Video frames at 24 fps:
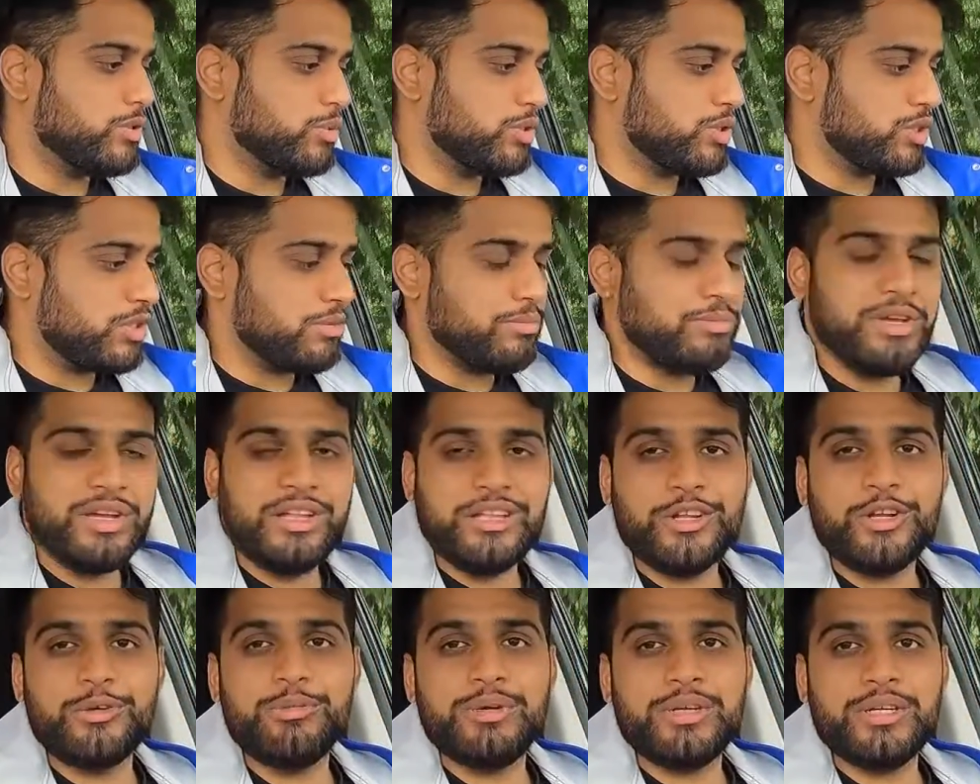which can be a
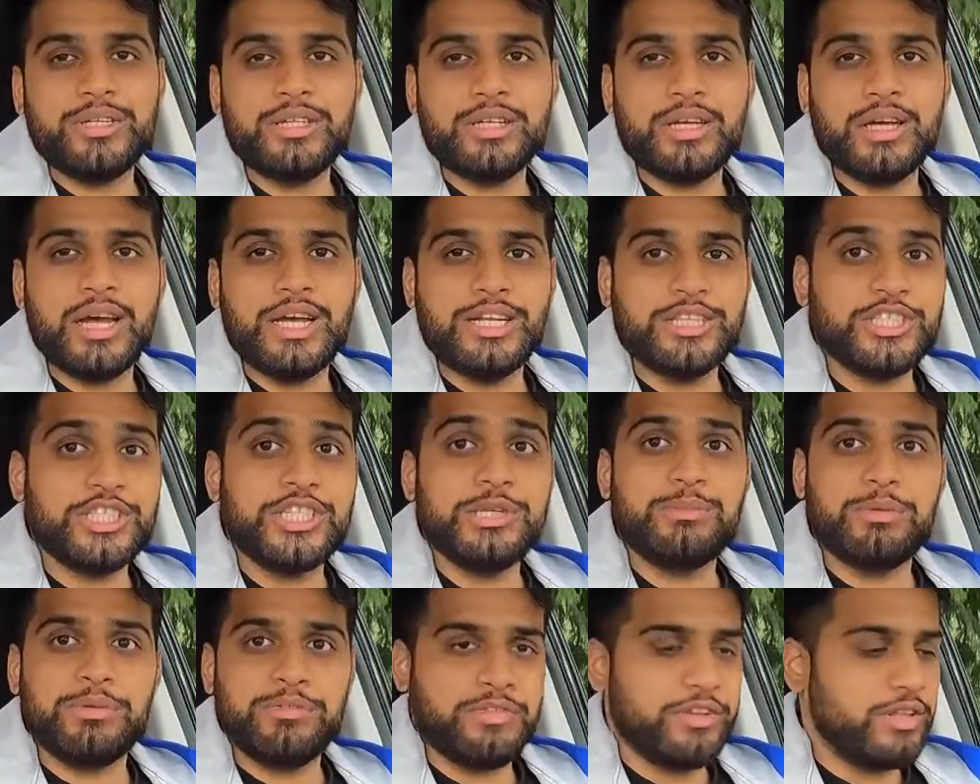little bit
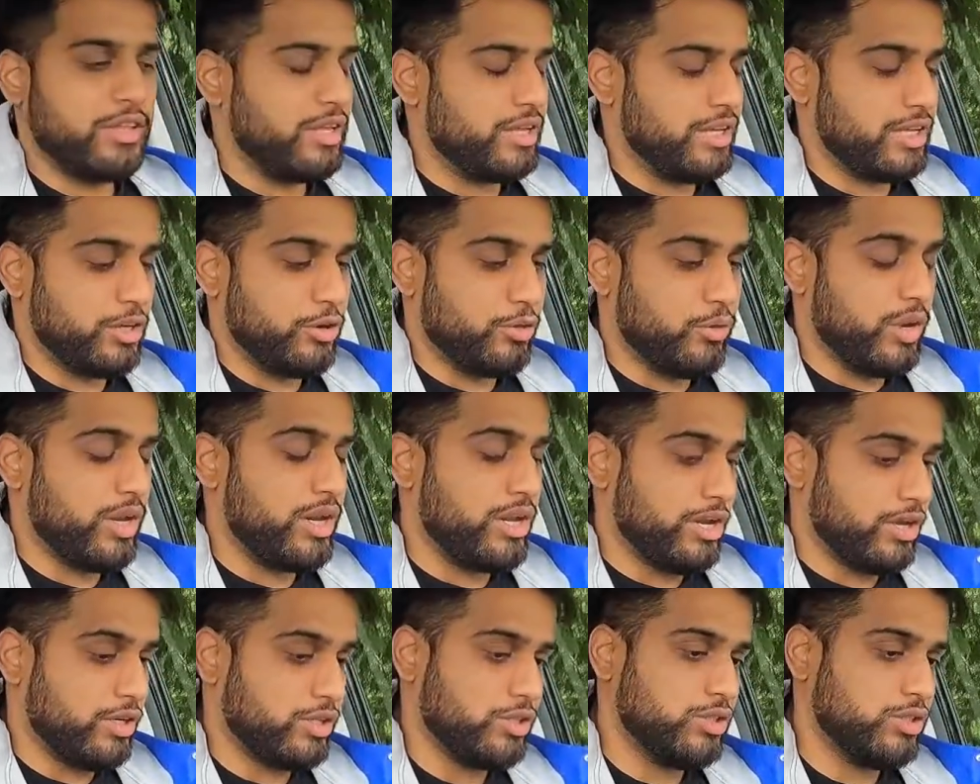cheaper feeling and grittier.